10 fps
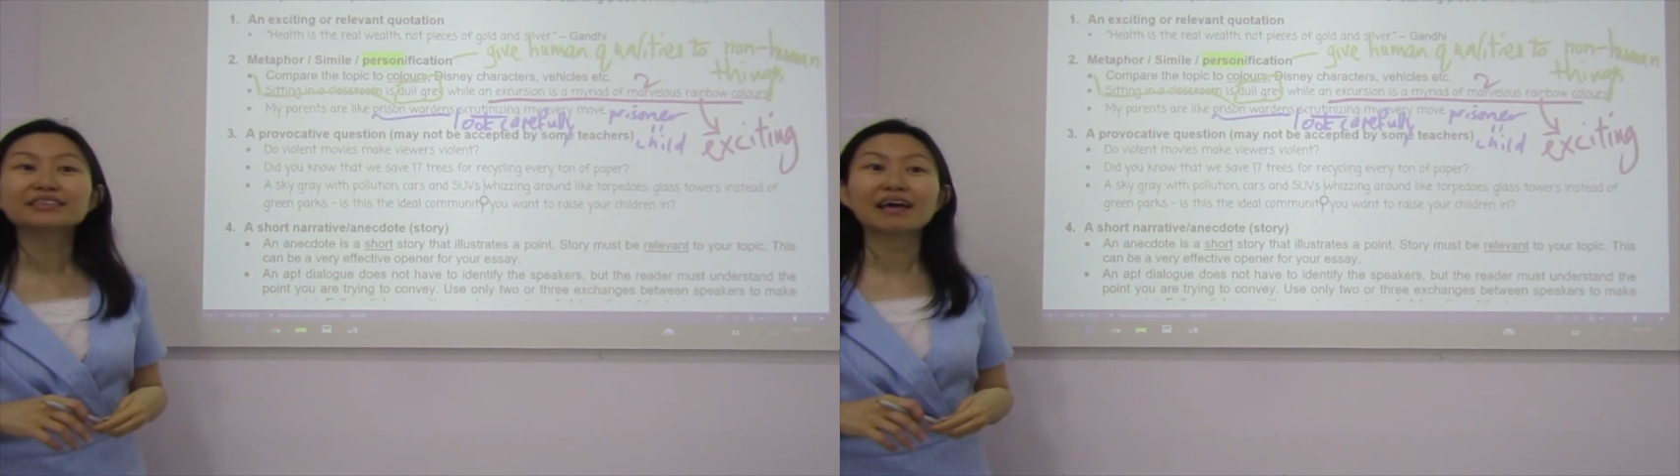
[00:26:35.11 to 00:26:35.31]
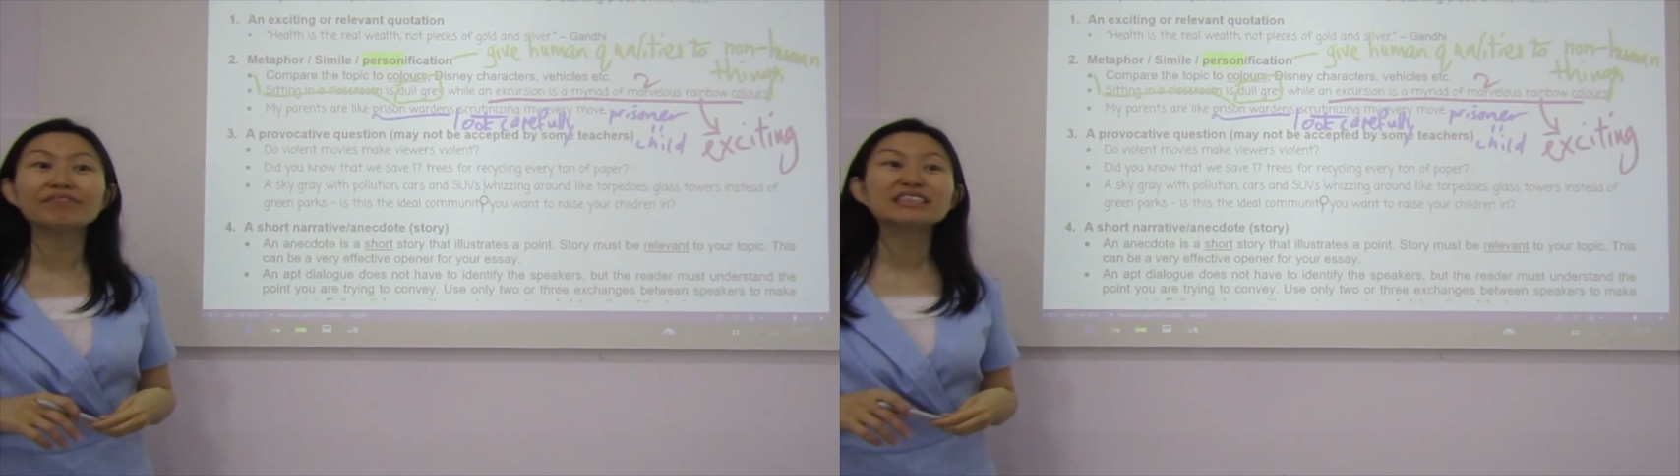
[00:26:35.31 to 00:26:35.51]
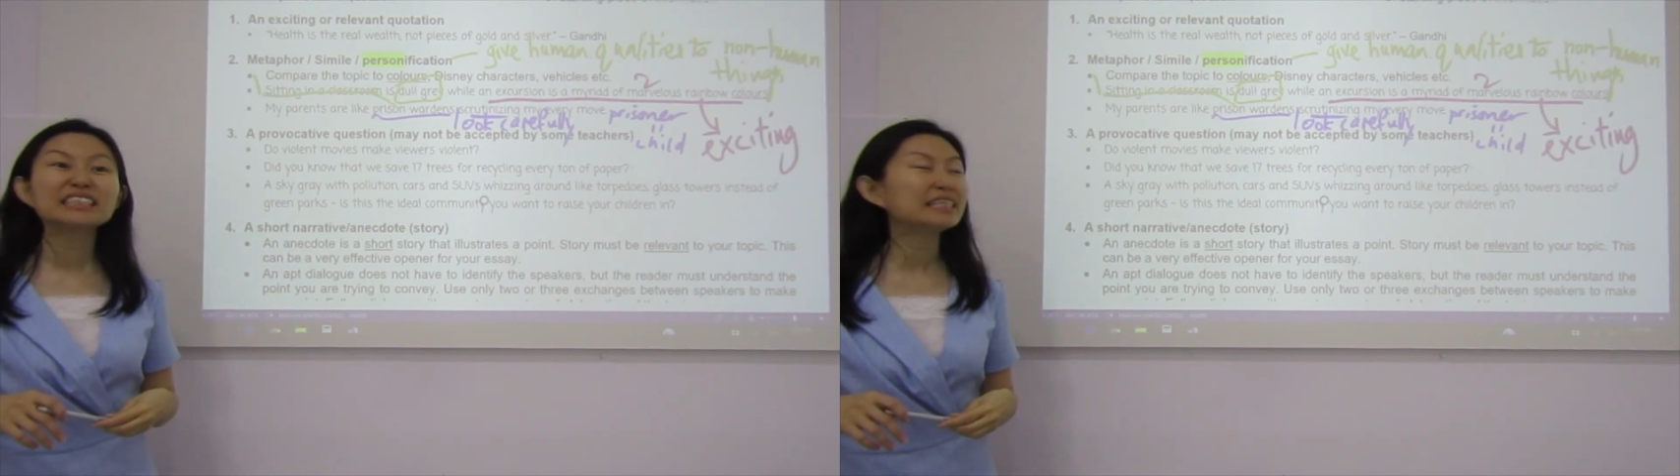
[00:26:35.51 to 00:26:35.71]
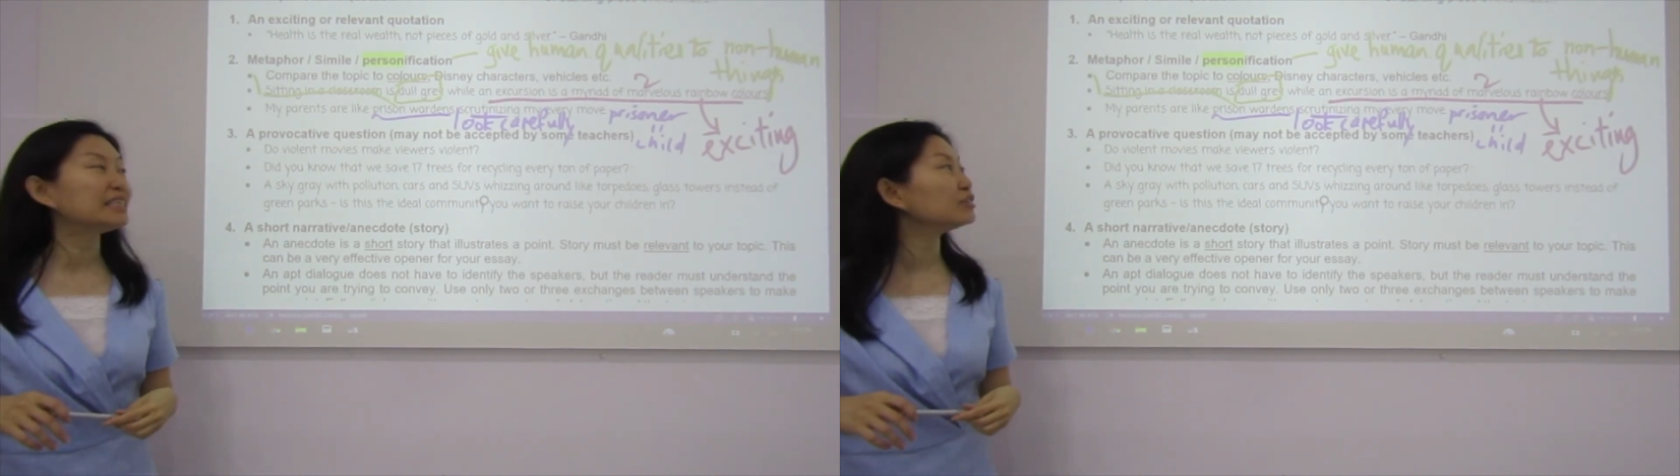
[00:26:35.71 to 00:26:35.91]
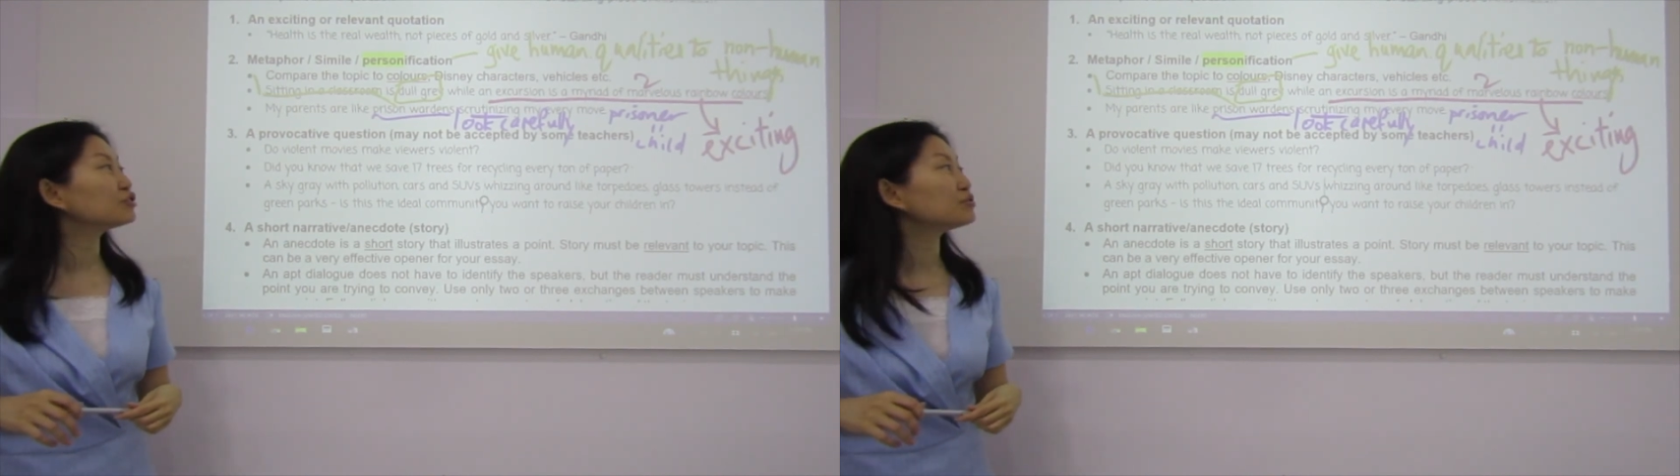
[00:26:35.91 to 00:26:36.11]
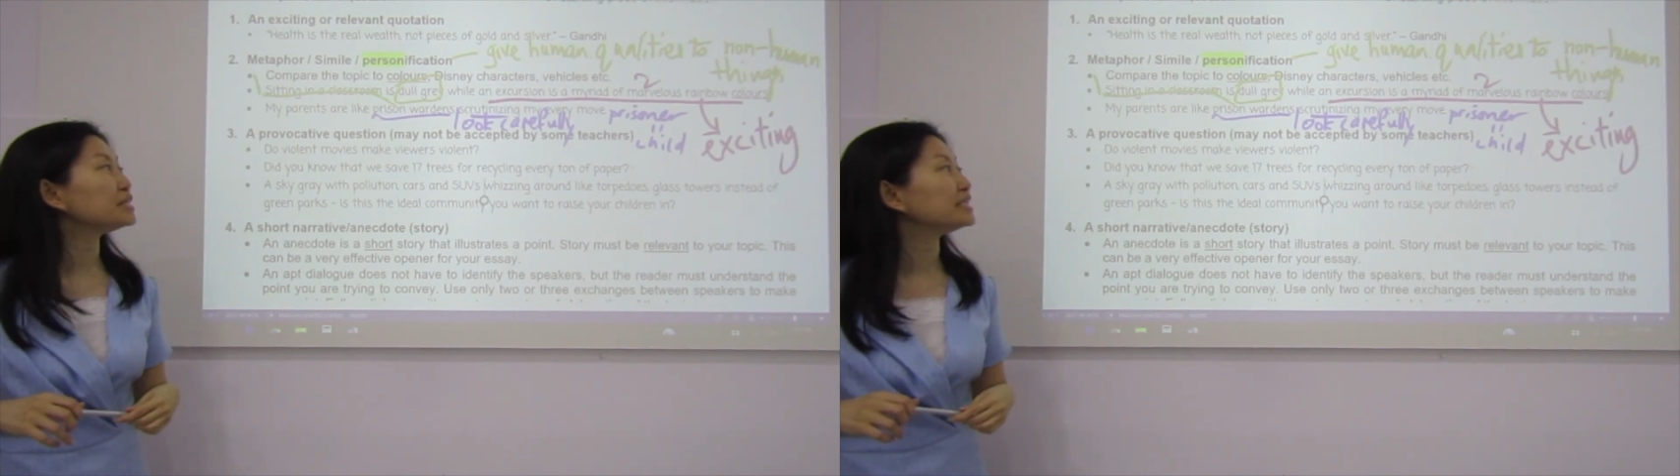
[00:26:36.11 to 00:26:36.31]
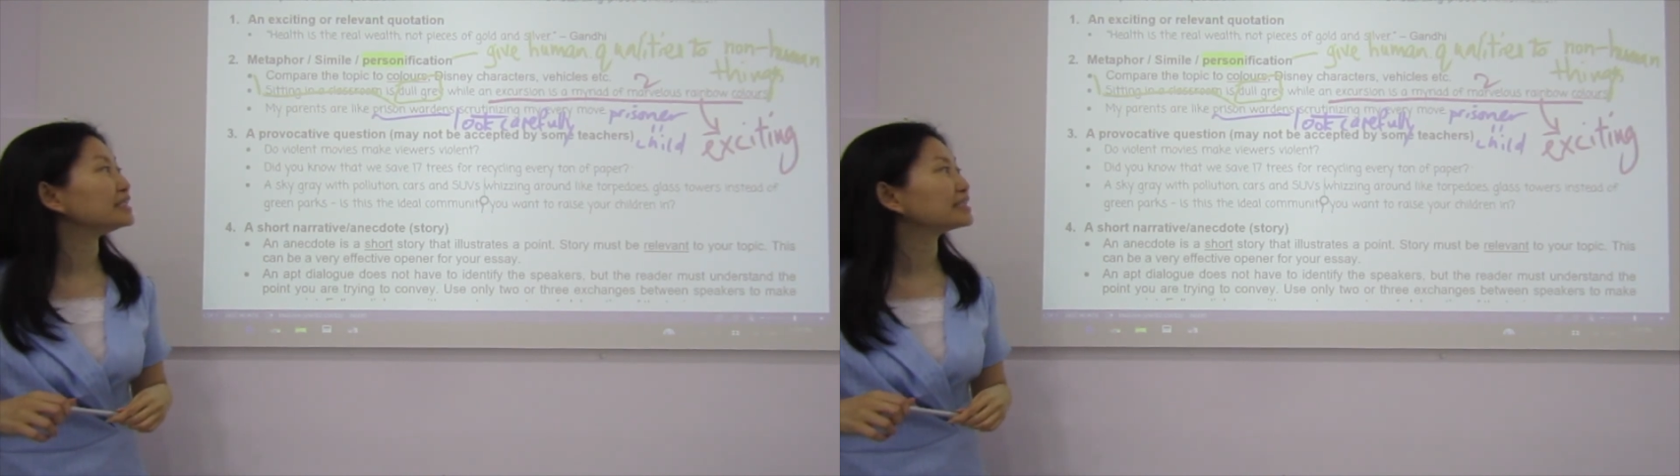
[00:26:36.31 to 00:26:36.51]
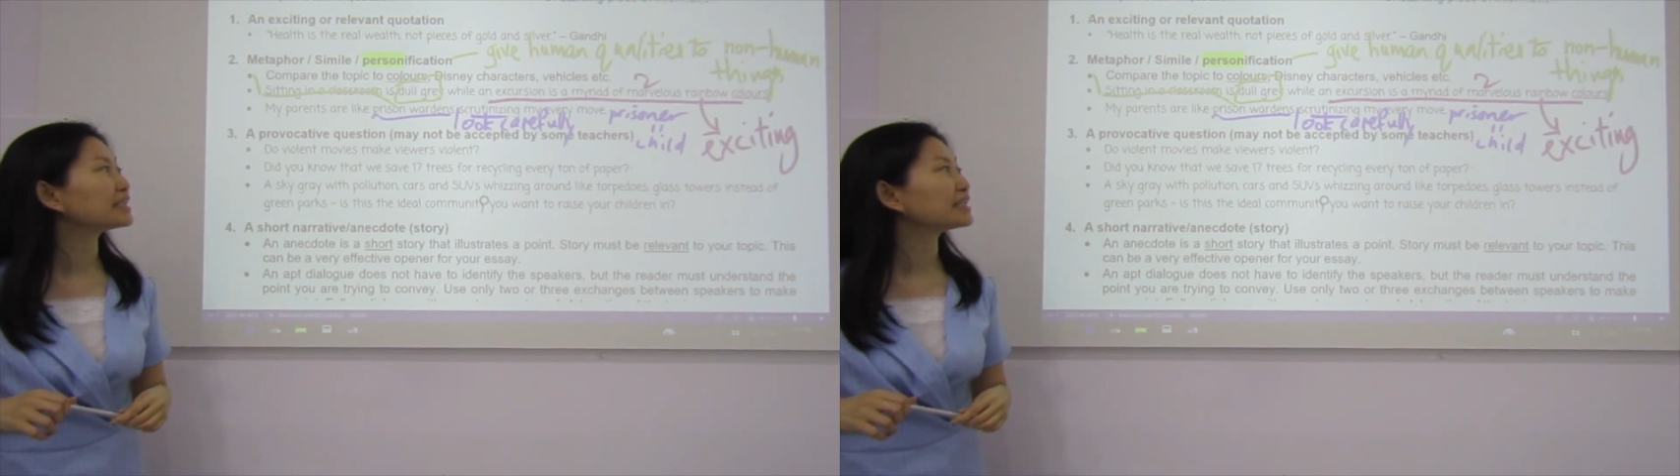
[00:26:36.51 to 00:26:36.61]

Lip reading: 17 trees